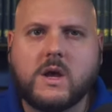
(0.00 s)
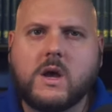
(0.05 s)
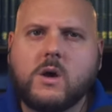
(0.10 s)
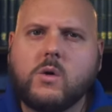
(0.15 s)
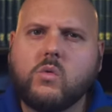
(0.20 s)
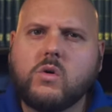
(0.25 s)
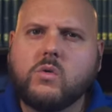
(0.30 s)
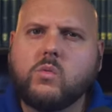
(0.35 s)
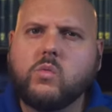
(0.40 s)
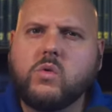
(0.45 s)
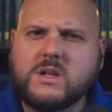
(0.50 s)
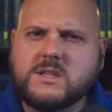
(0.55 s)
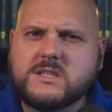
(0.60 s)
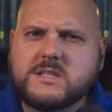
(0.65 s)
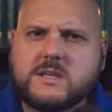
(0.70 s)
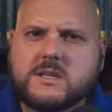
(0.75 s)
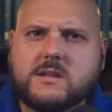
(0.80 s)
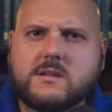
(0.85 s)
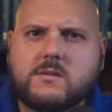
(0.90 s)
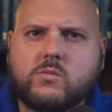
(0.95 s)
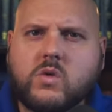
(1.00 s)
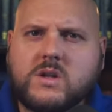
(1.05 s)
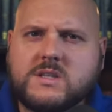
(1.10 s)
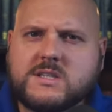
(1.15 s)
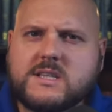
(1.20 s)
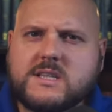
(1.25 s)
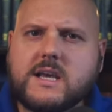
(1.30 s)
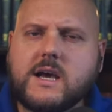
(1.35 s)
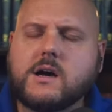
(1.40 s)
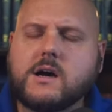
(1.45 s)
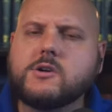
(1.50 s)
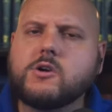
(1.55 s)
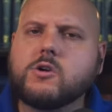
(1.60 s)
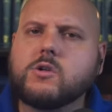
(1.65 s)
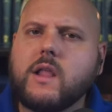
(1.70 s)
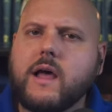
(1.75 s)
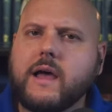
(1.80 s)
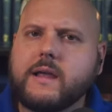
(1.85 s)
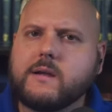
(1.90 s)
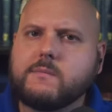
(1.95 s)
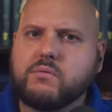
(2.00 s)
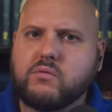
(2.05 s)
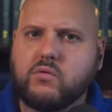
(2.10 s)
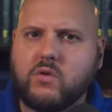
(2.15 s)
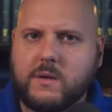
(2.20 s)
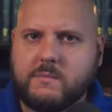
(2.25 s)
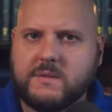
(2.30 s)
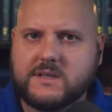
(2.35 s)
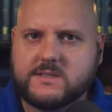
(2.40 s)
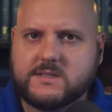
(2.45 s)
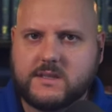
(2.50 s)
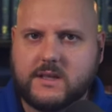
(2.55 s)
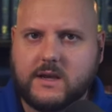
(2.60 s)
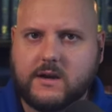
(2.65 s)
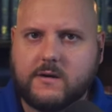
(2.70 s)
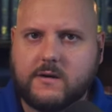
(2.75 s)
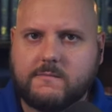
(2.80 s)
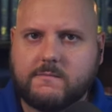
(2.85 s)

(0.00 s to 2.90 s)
Well, what's what's the underlying premise there?